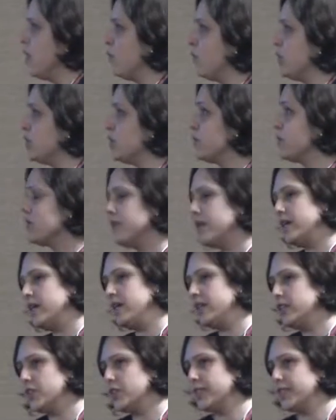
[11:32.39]
which was very
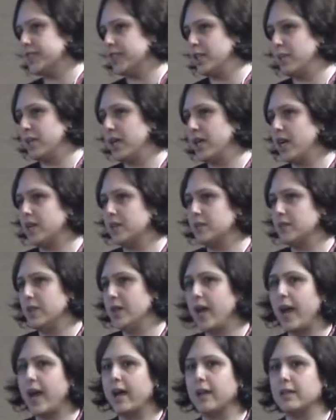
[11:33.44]
interesting because we
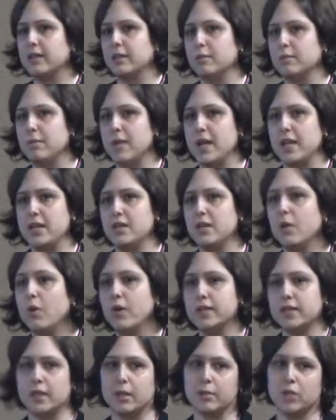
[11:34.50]
had made no
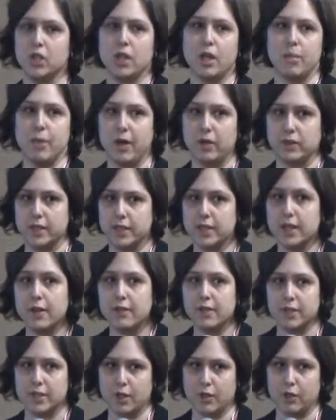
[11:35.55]
assumption about the
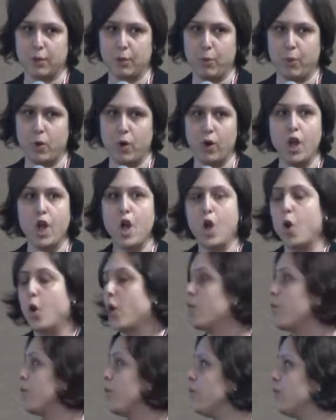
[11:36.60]
surface of the pore
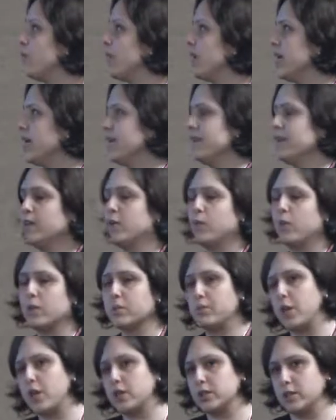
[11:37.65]
or even
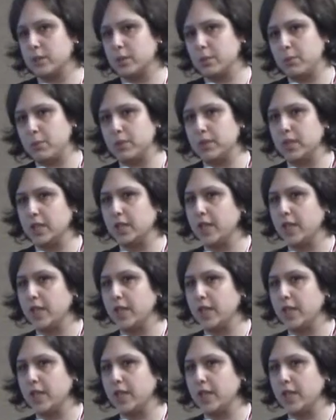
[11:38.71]
what part of the protein